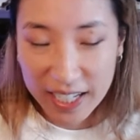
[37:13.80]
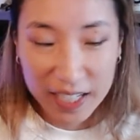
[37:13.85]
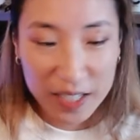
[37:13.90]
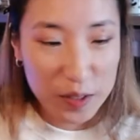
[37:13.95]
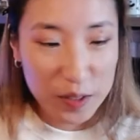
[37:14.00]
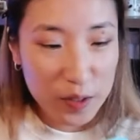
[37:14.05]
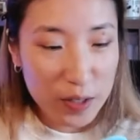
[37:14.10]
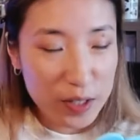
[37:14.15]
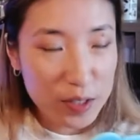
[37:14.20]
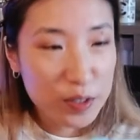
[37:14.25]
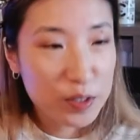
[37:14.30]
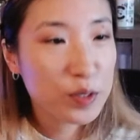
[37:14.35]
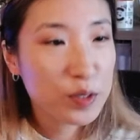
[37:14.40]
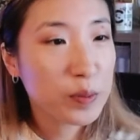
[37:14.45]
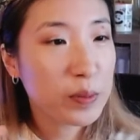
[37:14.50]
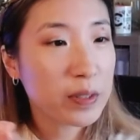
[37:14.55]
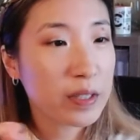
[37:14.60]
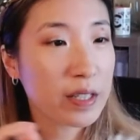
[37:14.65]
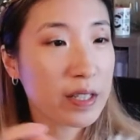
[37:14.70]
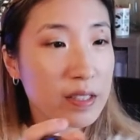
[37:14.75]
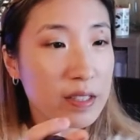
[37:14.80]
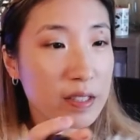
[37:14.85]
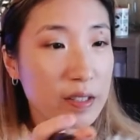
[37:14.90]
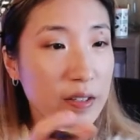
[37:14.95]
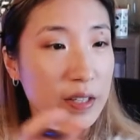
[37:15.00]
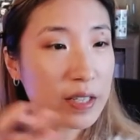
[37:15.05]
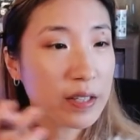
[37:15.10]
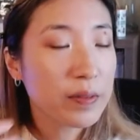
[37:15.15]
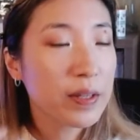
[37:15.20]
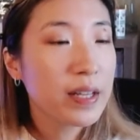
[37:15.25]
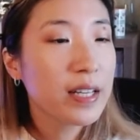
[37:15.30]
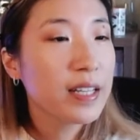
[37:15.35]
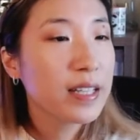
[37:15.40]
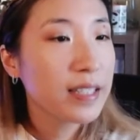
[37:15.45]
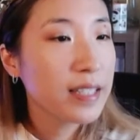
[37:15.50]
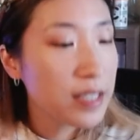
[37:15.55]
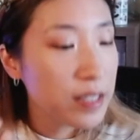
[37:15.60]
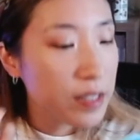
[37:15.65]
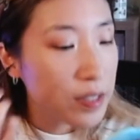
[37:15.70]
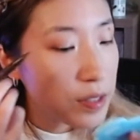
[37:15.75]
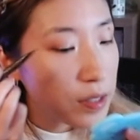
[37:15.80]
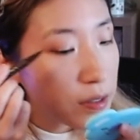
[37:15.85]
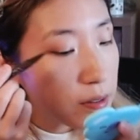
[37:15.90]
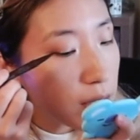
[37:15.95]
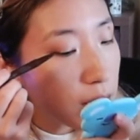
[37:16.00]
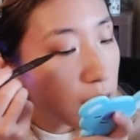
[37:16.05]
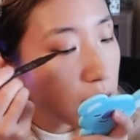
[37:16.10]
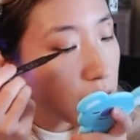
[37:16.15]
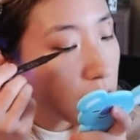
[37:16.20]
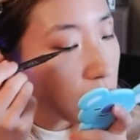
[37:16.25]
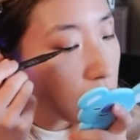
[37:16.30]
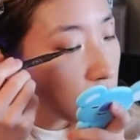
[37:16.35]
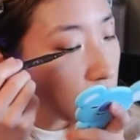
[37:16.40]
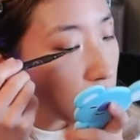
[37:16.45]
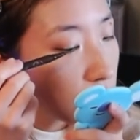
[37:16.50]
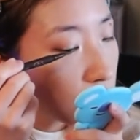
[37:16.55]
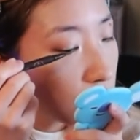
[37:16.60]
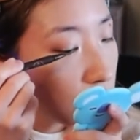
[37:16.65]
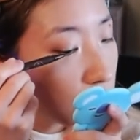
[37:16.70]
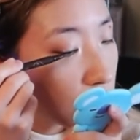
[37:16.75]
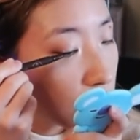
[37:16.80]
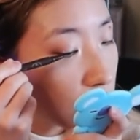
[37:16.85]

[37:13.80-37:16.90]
and you guys are super nice. Okay, let's do eyeliner.